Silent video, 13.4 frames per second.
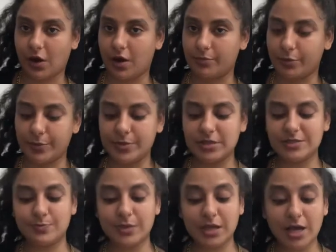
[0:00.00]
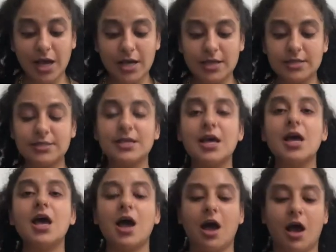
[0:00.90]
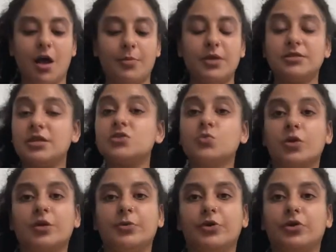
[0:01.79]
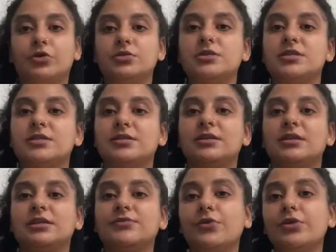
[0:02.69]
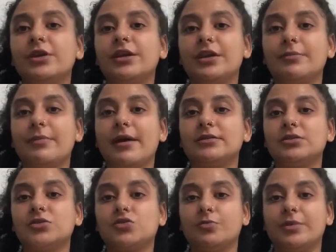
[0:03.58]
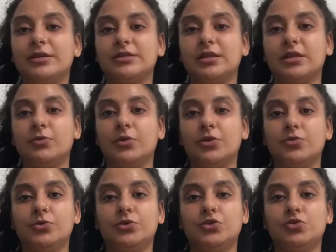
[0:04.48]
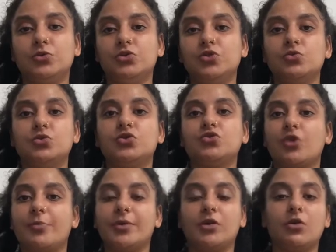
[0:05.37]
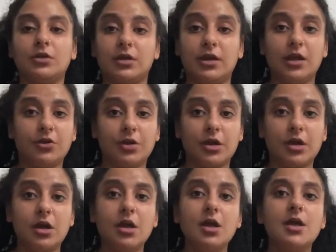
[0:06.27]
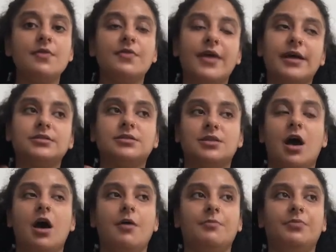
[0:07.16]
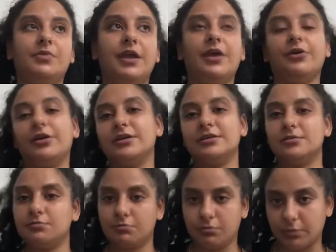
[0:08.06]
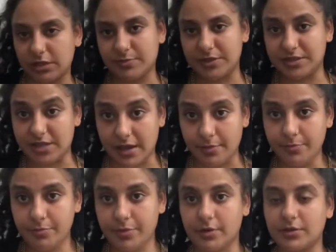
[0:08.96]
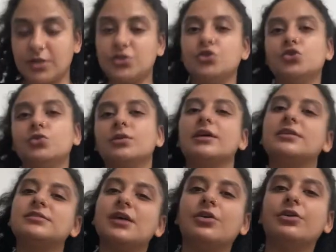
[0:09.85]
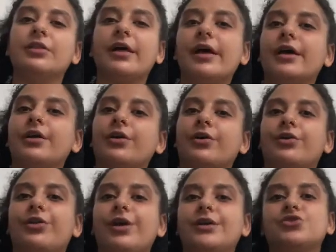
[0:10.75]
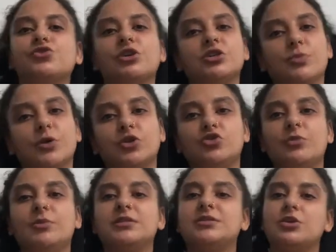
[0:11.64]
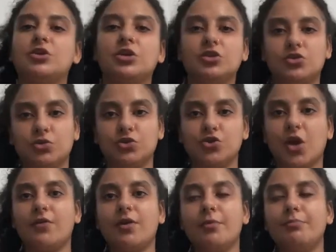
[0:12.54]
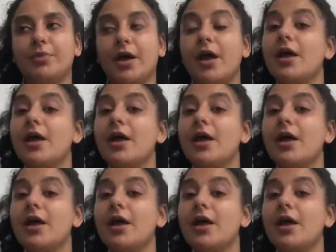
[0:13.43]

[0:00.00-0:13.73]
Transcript: on purpose, because it does work miracles. This is an exfoliating mask, so basically what you would do is you would scrub it on an area that's, the area must be damp, unless you're doing like cellulite or like stretch mark treatments, then you can do a dry rub. But